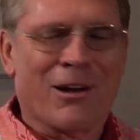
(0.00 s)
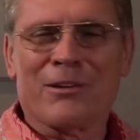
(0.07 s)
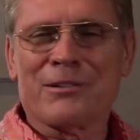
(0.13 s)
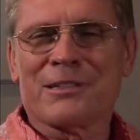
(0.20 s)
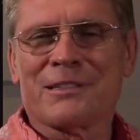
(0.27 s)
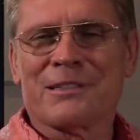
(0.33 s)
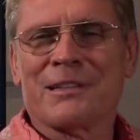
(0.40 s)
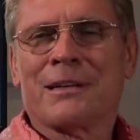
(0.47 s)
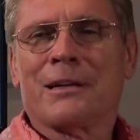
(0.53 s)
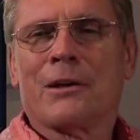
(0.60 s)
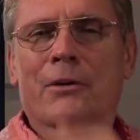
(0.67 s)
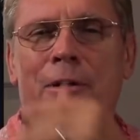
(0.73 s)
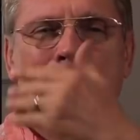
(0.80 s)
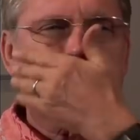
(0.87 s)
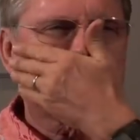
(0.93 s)
no, just,
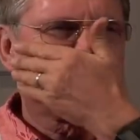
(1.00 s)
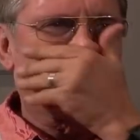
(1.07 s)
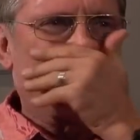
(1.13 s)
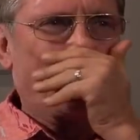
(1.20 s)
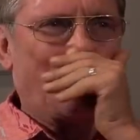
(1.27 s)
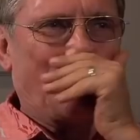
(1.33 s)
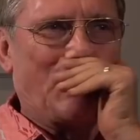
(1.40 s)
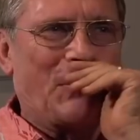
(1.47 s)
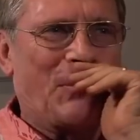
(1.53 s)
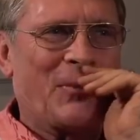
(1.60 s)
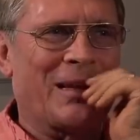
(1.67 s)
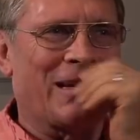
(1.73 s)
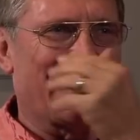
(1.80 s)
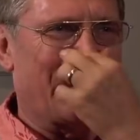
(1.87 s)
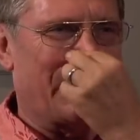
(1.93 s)
okay.
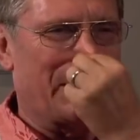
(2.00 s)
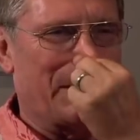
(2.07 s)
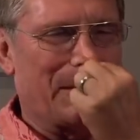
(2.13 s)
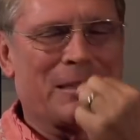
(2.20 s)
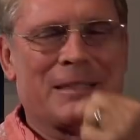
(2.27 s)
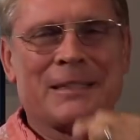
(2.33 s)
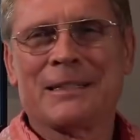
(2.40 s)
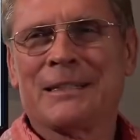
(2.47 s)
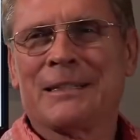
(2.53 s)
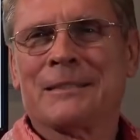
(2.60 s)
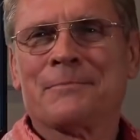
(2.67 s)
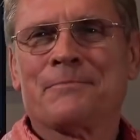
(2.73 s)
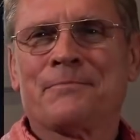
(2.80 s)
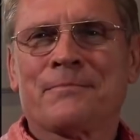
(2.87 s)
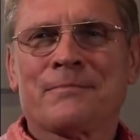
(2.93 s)

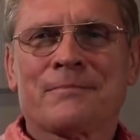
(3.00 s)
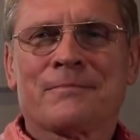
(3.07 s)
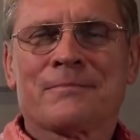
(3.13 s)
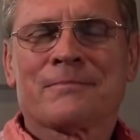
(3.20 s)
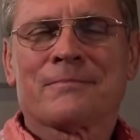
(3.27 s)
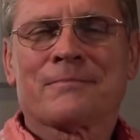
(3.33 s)
it's dead.